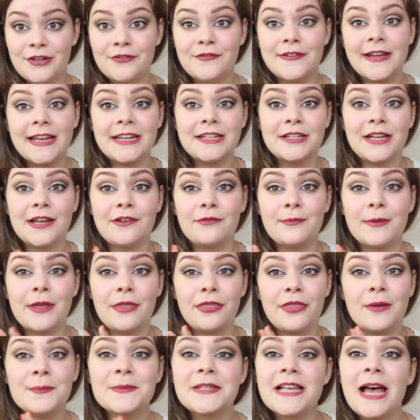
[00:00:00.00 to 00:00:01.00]
Don't forget to give me
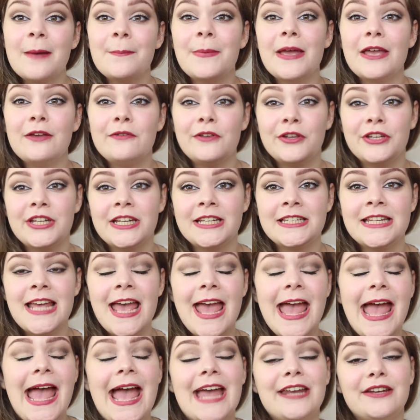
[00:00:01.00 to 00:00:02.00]
a thumbs up if you did,
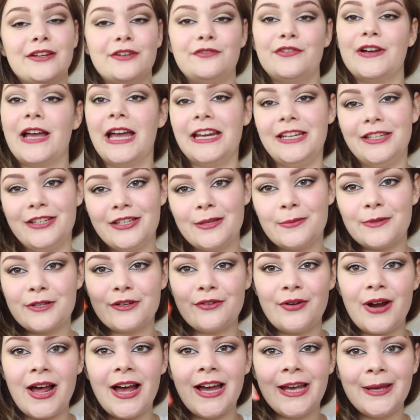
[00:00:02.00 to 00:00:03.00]
and don't forget to
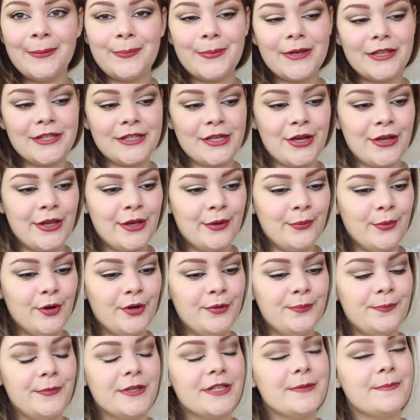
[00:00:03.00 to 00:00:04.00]
subscribe so you
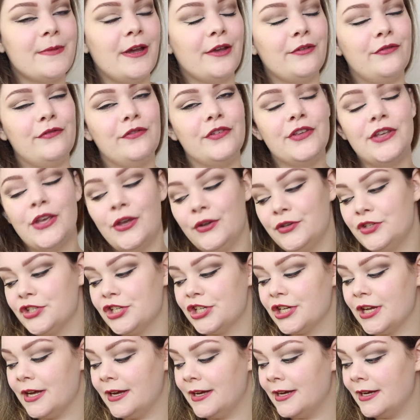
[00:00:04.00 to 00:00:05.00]
won't miss my
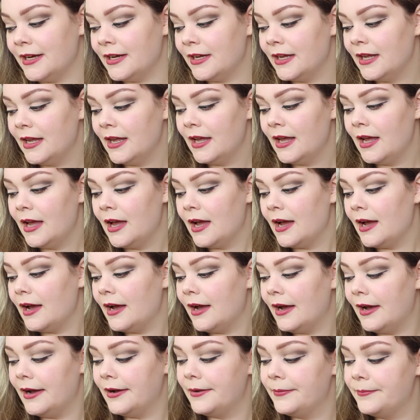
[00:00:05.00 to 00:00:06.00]
future
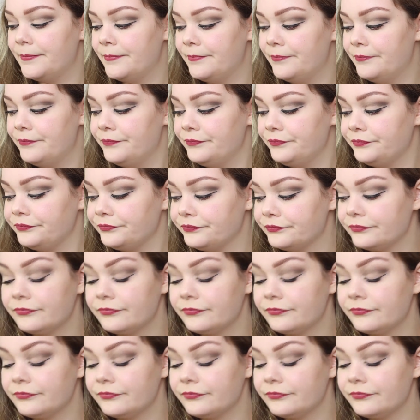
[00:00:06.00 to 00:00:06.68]
One